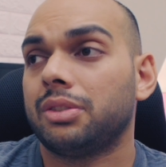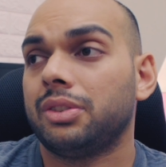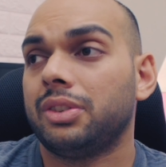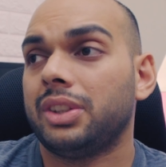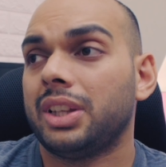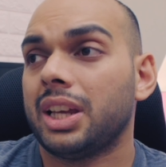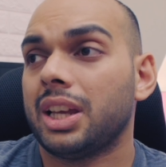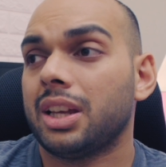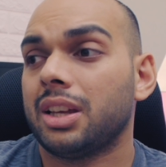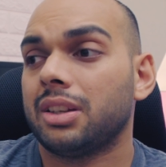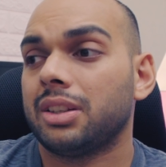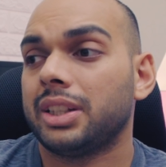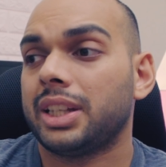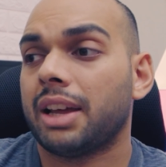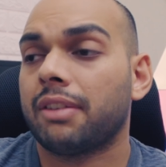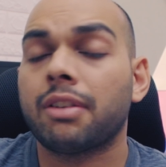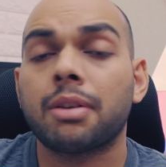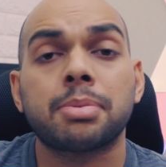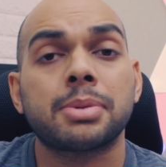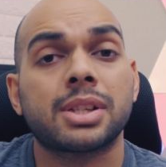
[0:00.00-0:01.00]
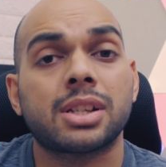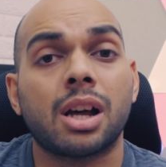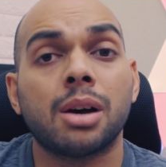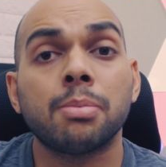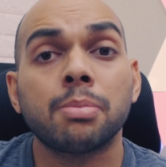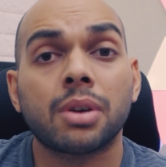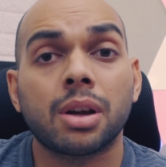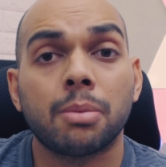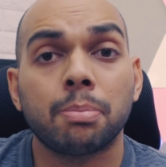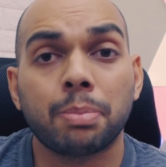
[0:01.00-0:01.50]
they developed
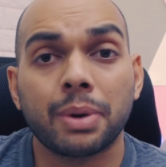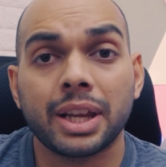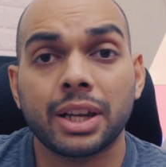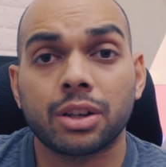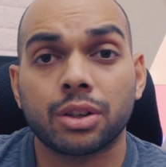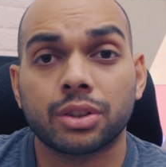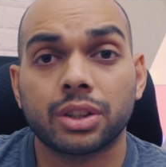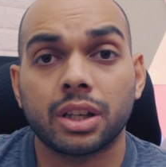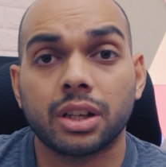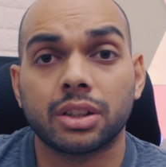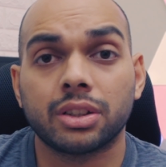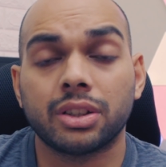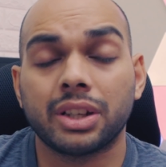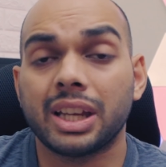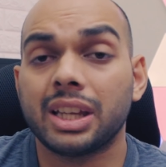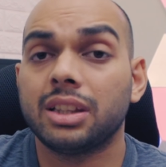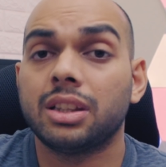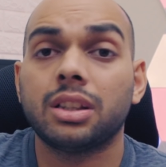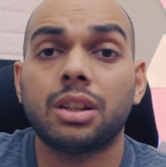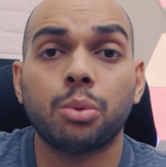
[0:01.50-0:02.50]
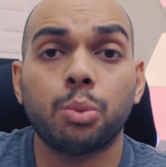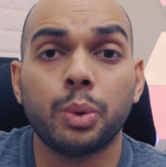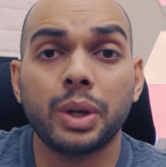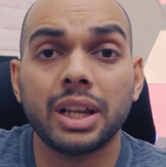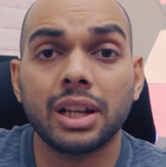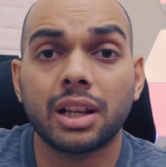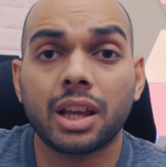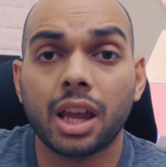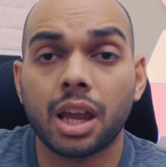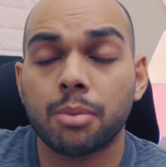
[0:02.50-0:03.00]
some complaint or the other. Either the
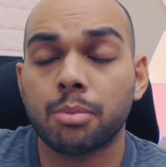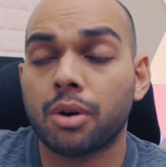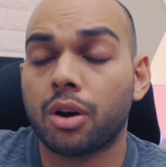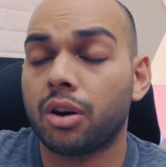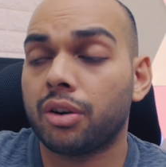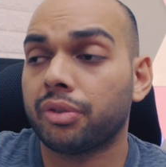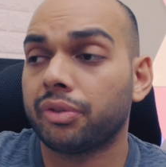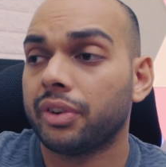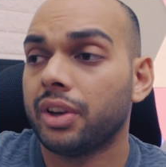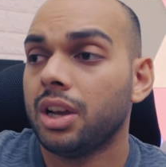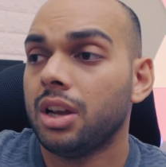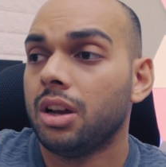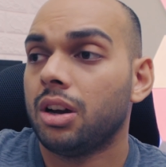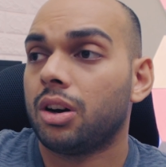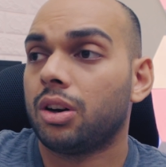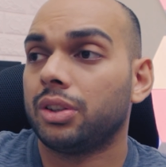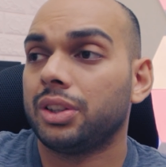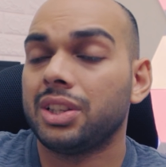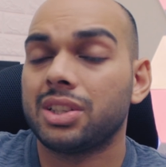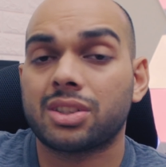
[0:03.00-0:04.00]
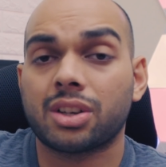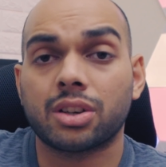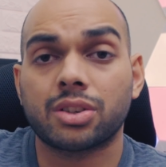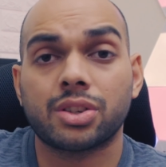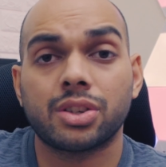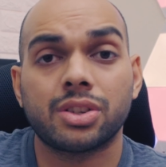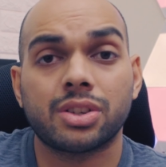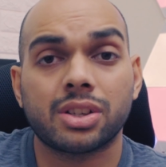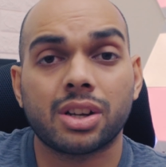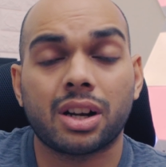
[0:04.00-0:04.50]
wheel came off, or the
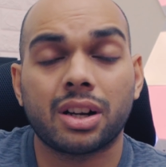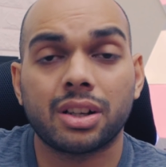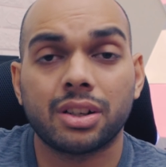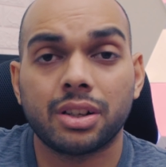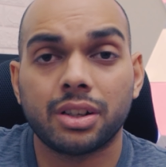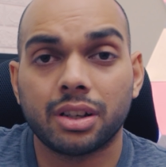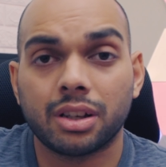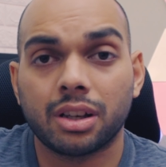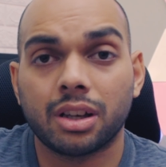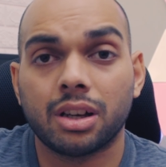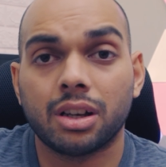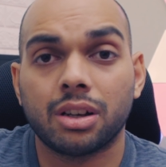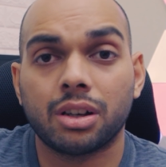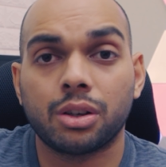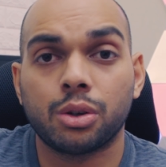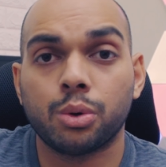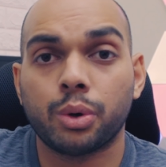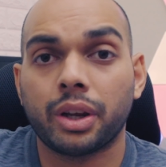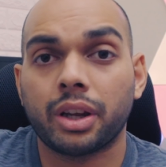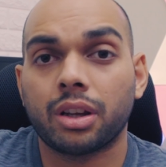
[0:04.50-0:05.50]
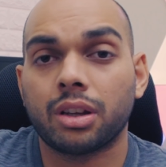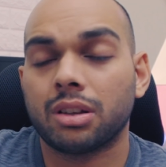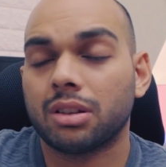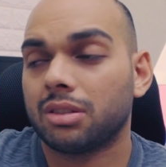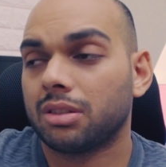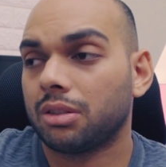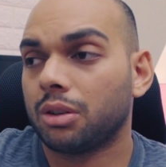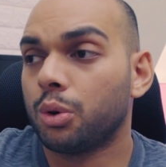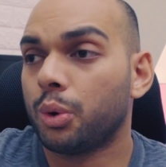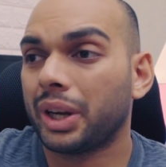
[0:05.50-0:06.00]
suction started
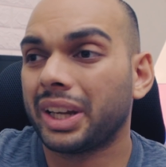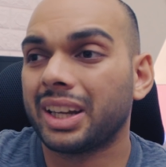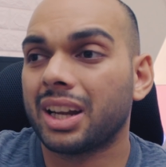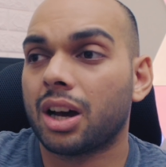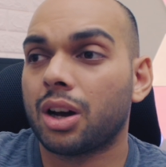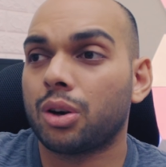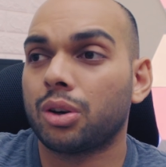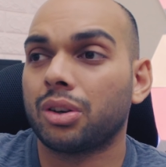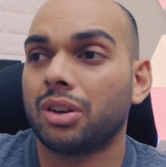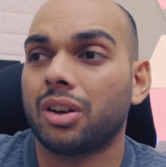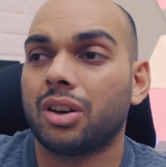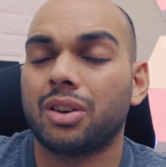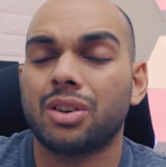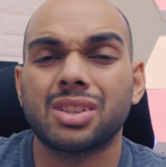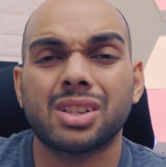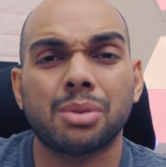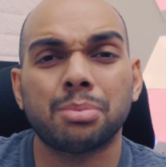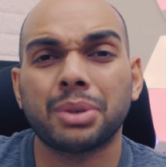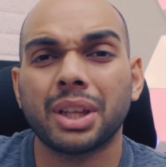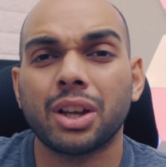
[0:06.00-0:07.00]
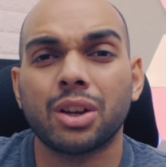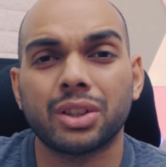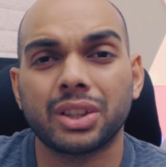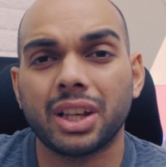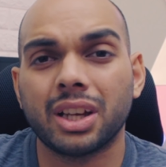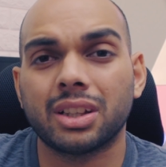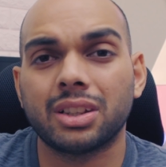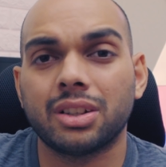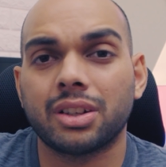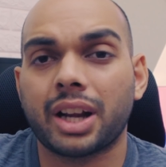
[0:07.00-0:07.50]
going down, or something or
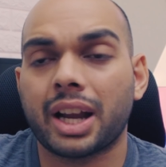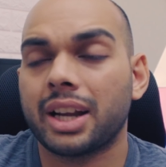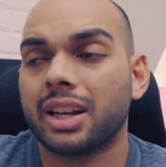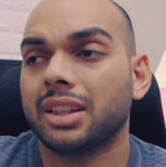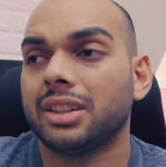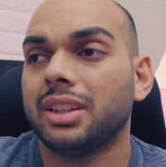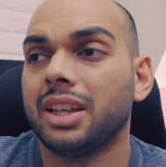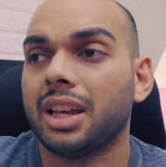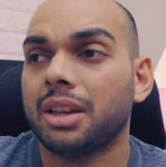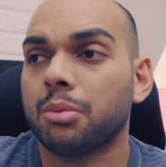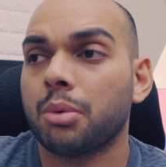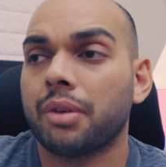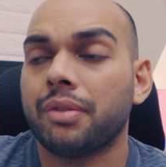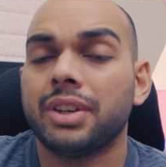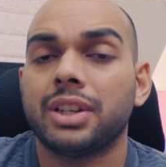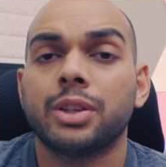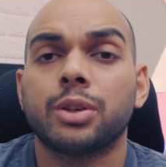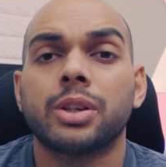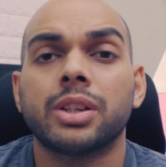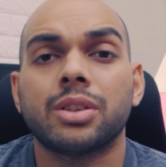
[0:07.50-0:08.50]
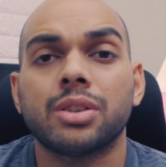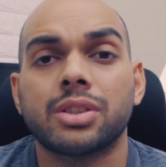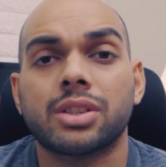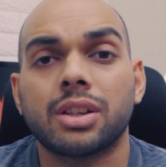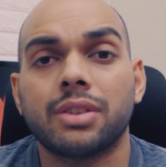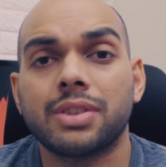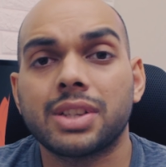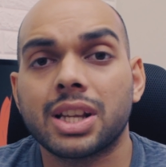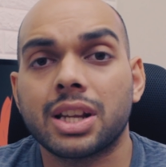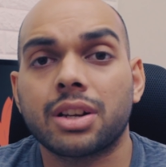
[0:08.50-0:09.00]
the other. And at the end, when we took it to a
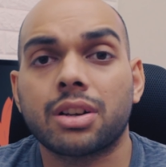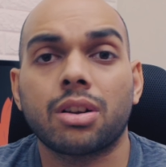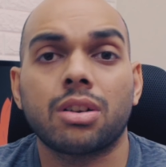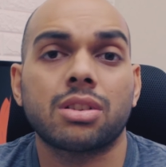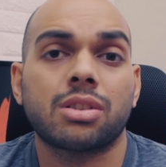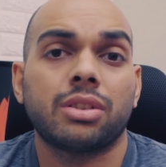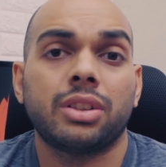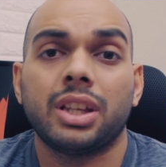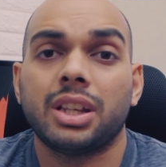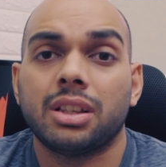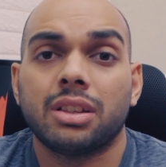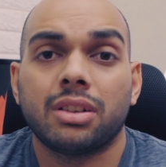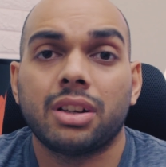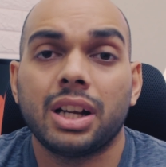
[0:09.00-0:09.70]
service center also, they